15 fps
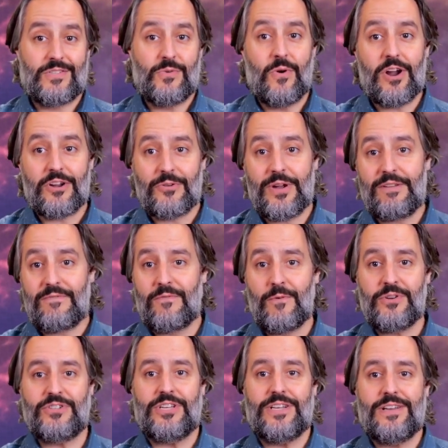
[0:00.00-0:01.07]
to our great
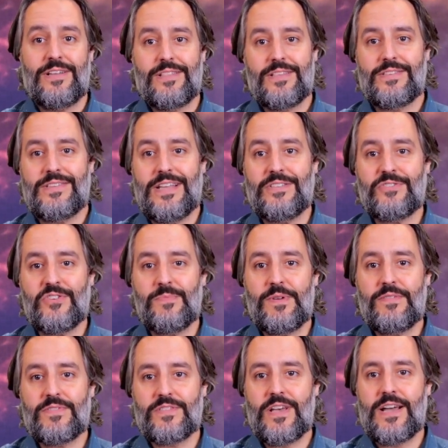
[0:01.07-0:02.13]
fortune, this instrument
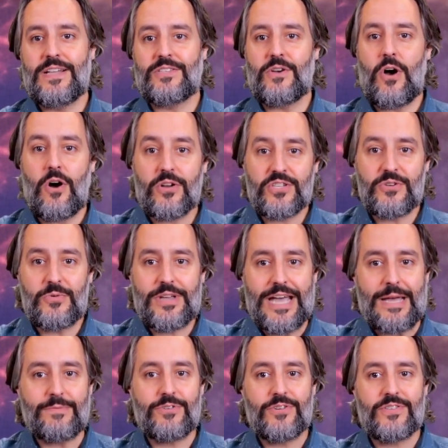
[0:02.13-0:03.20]
of science also
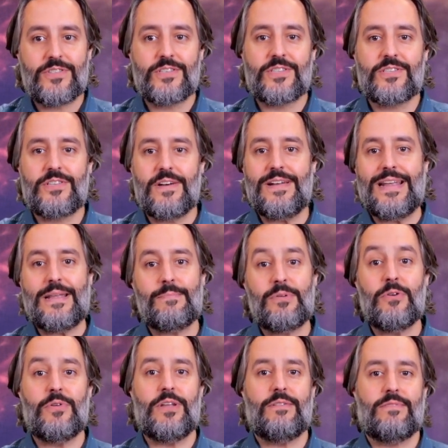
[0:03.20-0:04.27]
captures the stunning
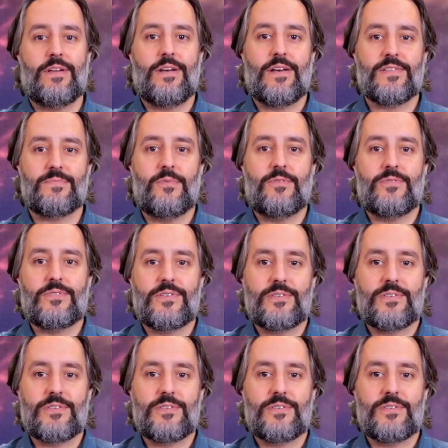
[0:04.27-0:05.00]
beauty of the cosmos.